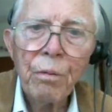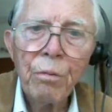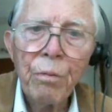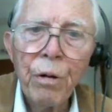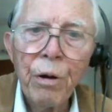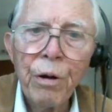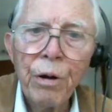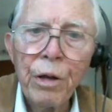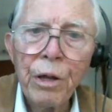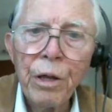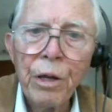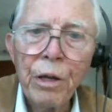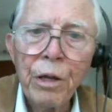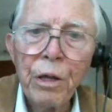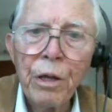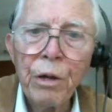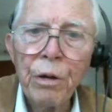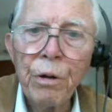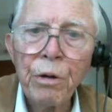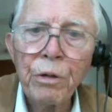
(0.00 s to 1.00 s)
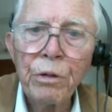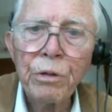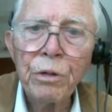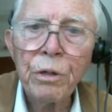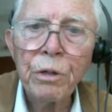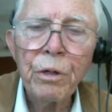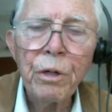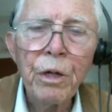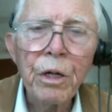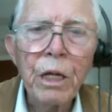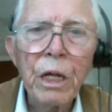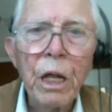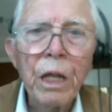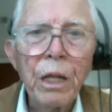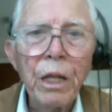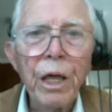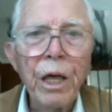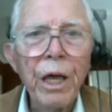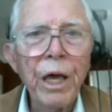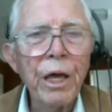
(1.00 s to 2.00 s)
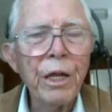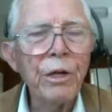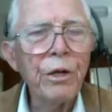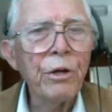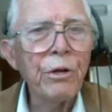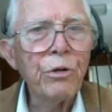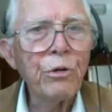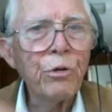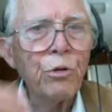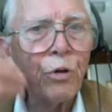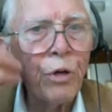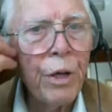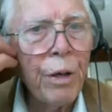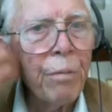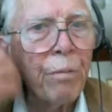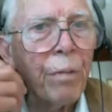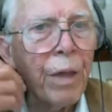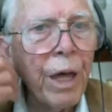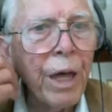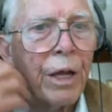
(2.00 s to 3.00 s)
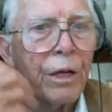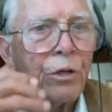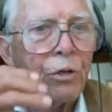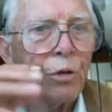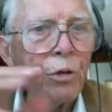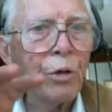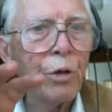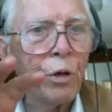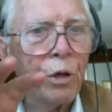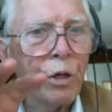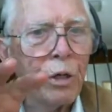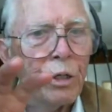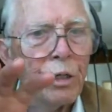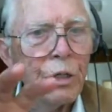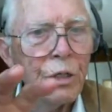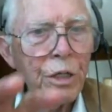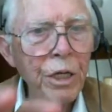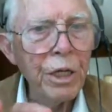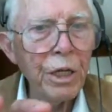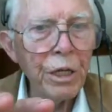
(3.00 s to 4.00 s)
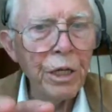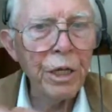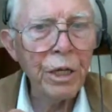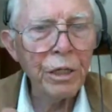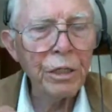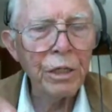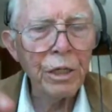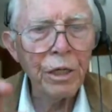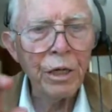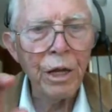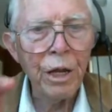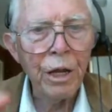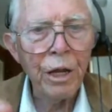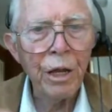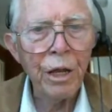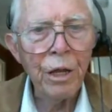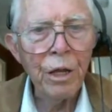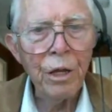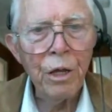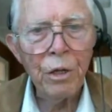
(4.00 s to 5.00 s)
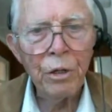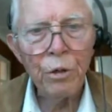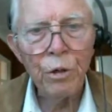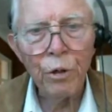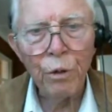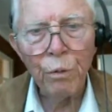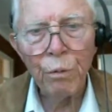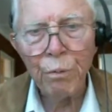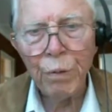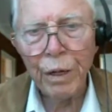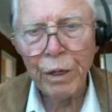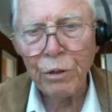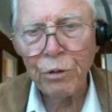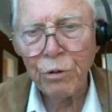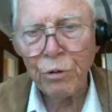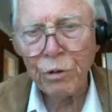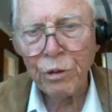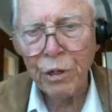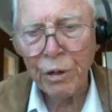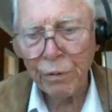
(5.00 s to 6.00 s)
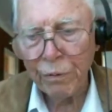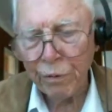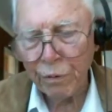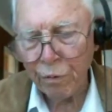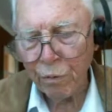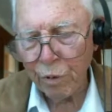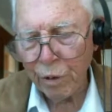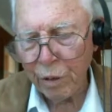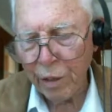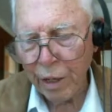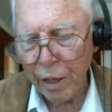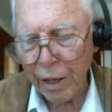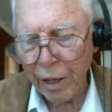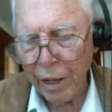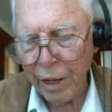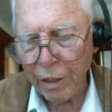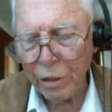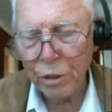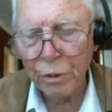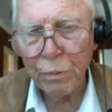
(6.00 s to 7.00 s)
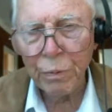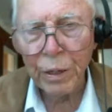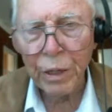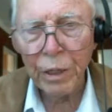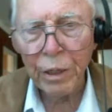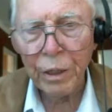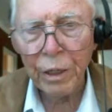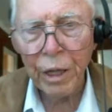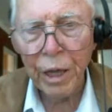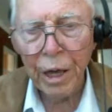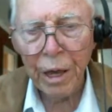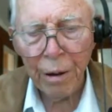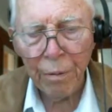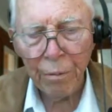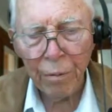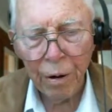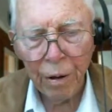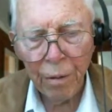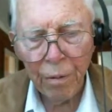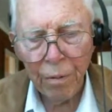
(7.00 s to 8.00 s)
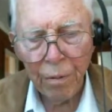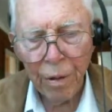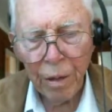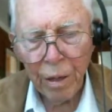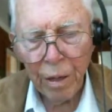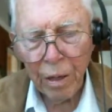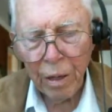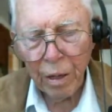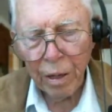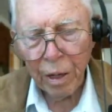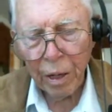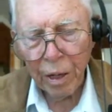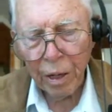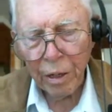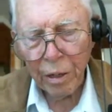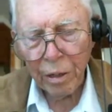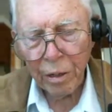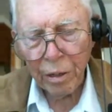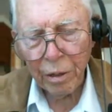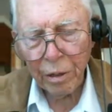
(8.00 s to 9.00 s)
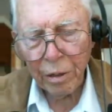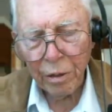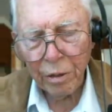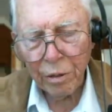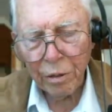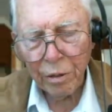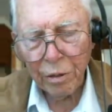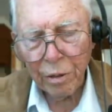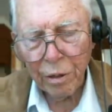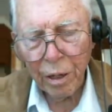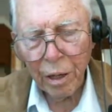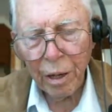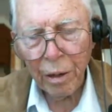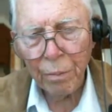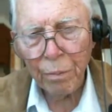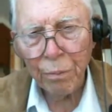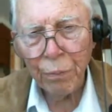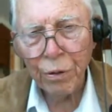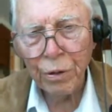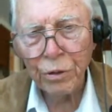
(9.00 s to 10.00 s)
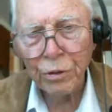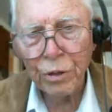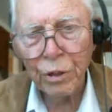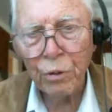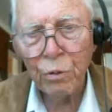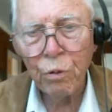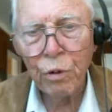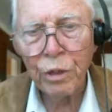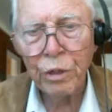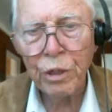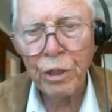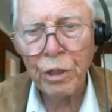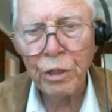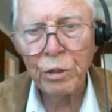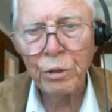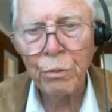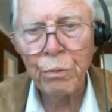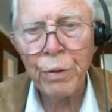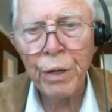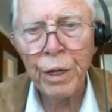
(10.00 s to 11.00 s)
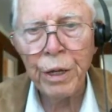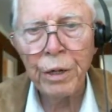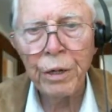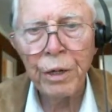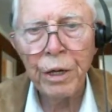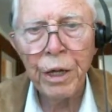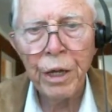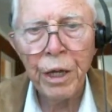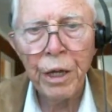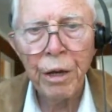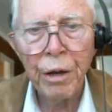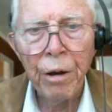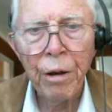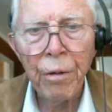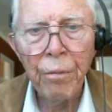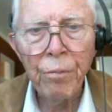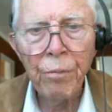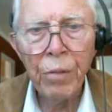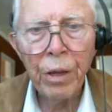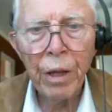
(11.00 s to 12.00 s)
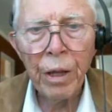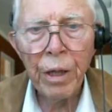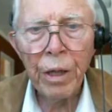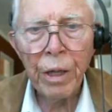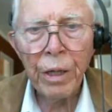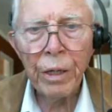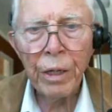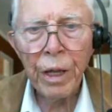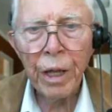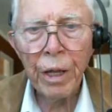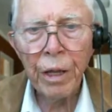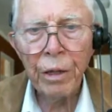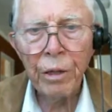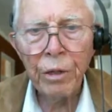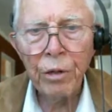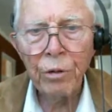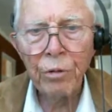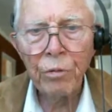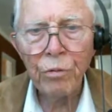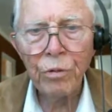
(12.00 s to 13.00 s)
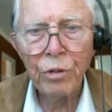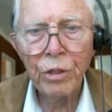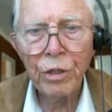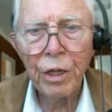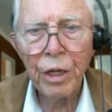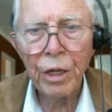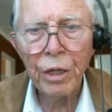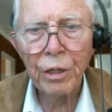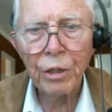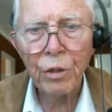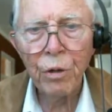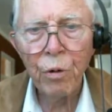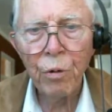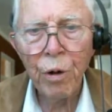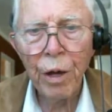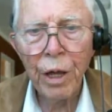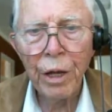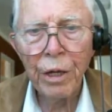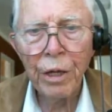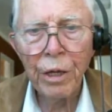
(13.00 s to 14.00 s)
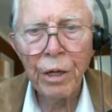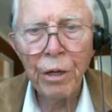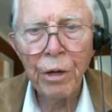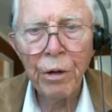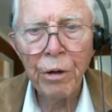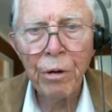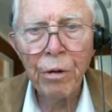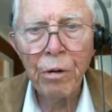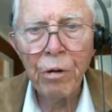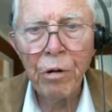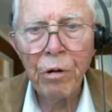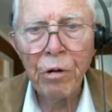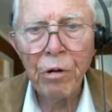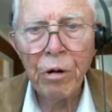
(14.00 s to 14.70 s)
part in here is, they had to trim that so you could see this, and then took pictures of it with a high-speed camera. And uh, I appreciate what these men did. Now you see it go out here,